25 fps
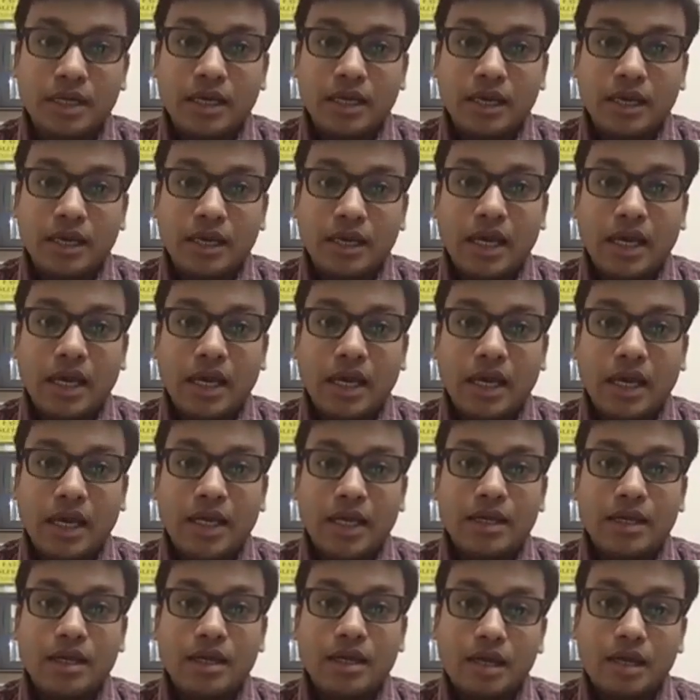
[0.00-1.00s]
And
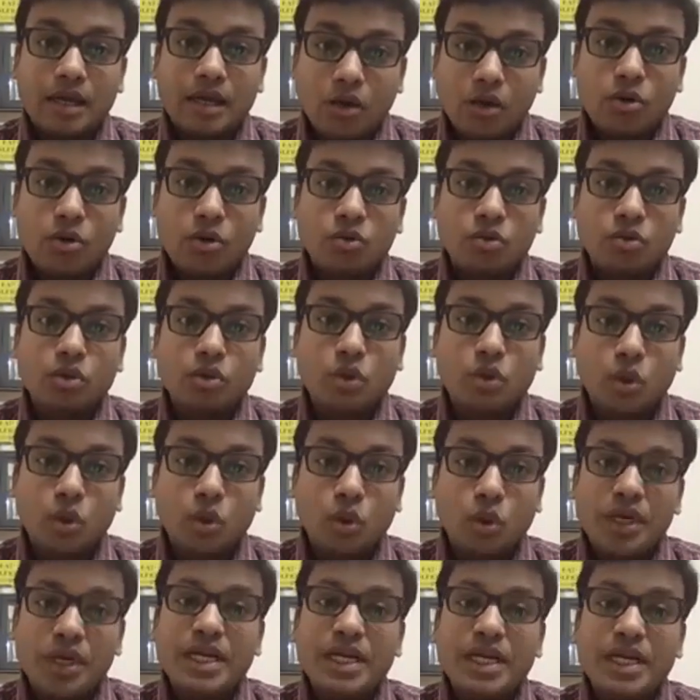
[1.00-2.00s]
now COVID
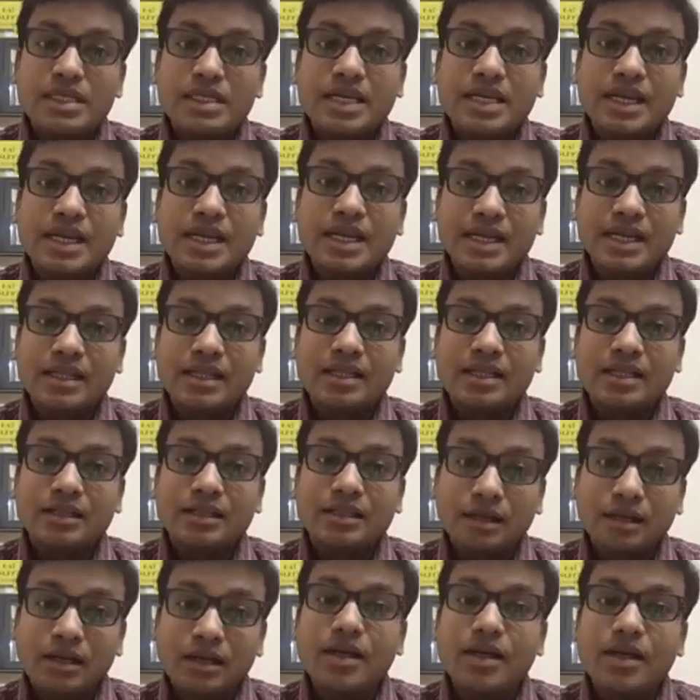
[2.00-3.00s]
is getting the
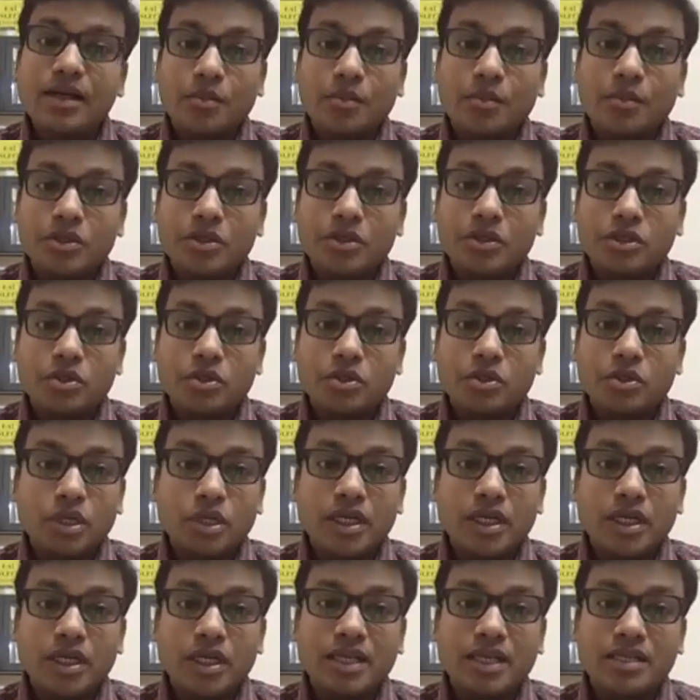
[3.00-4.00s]
third dimension to it,
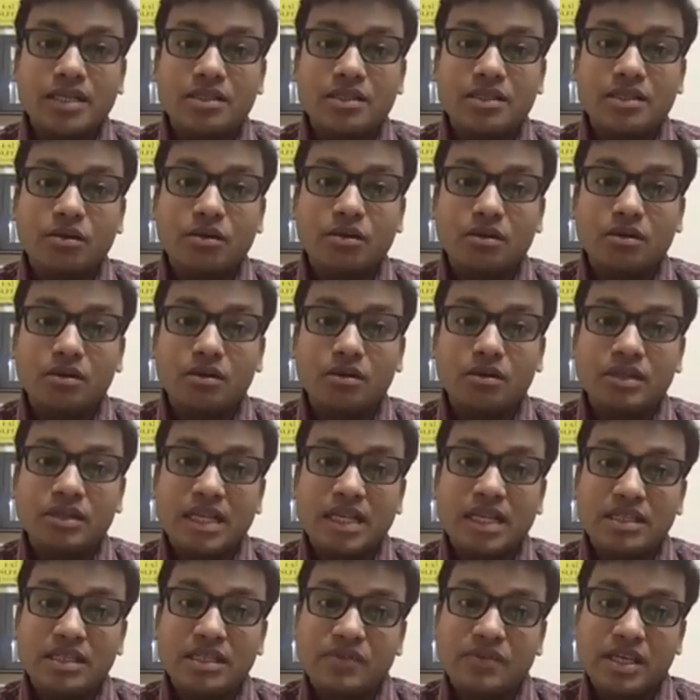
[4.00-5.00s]
and
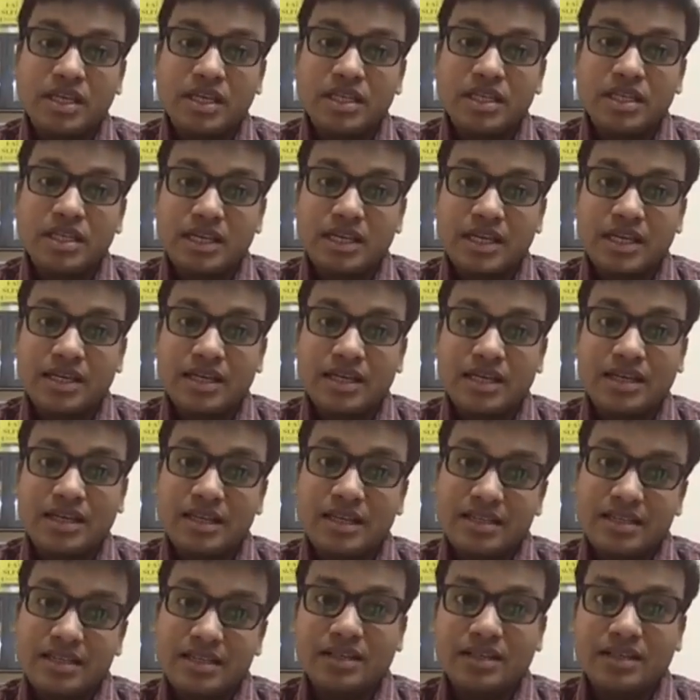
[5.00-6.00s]
that's we can say
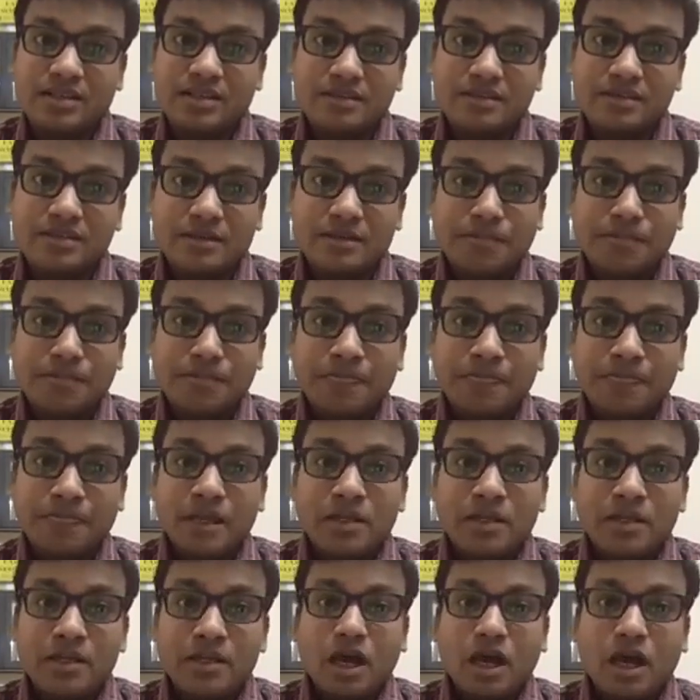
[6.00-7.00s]
resilience.
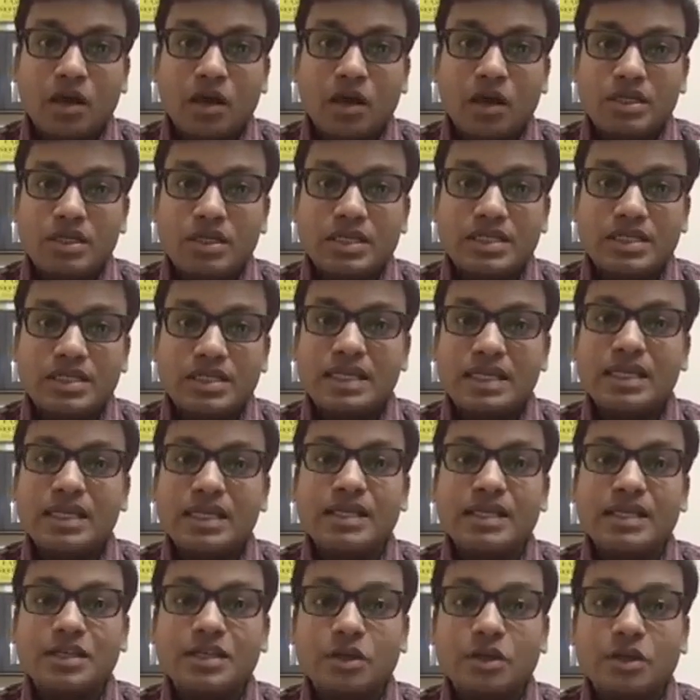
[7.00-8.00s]
How
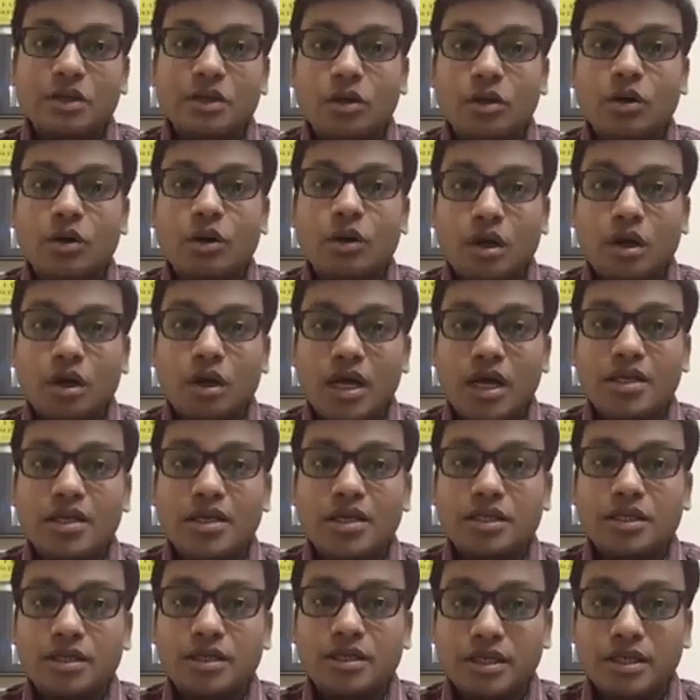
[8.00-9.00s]
resilient your
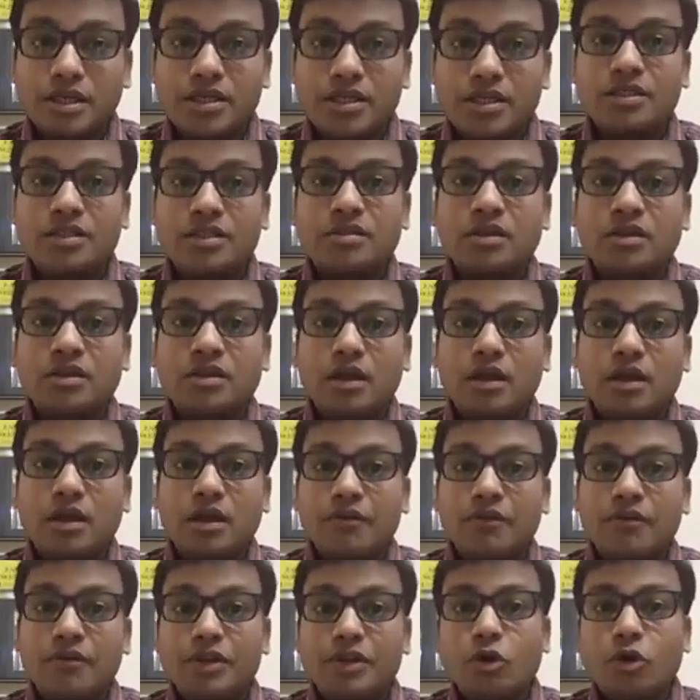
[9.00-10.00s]
organization is
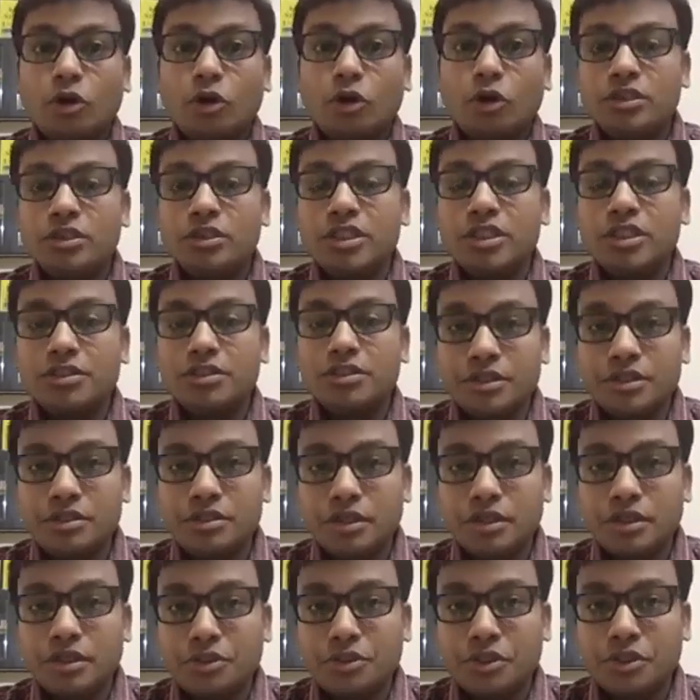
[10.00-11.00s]
with all these
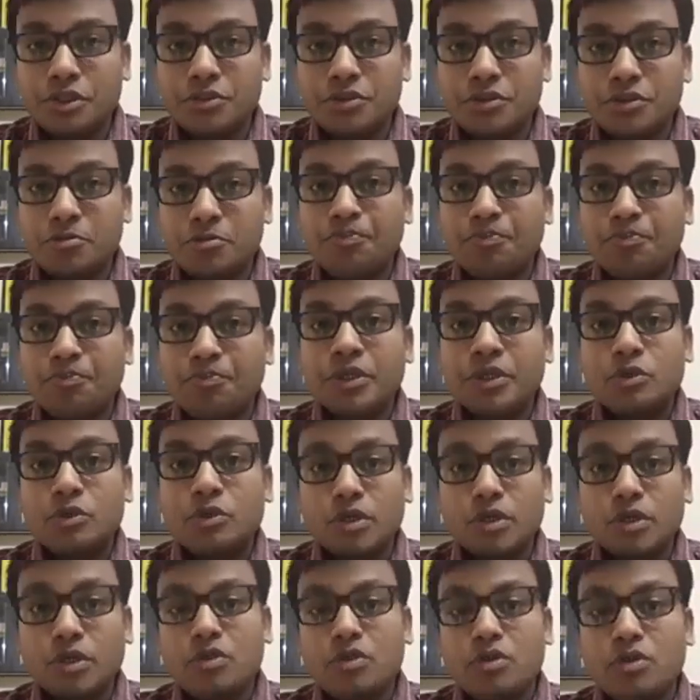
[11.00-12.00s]
disruptions, so that
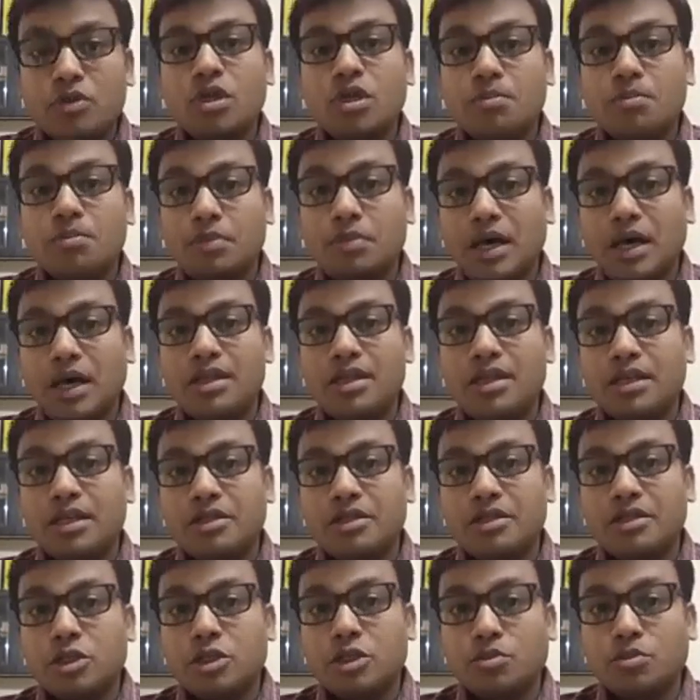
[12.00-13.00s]
you can plan in a
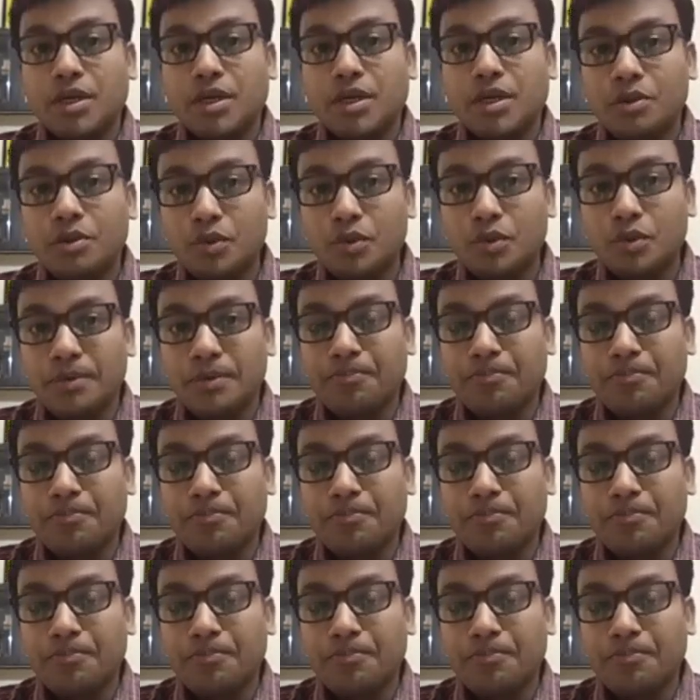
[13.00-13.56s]
such better way.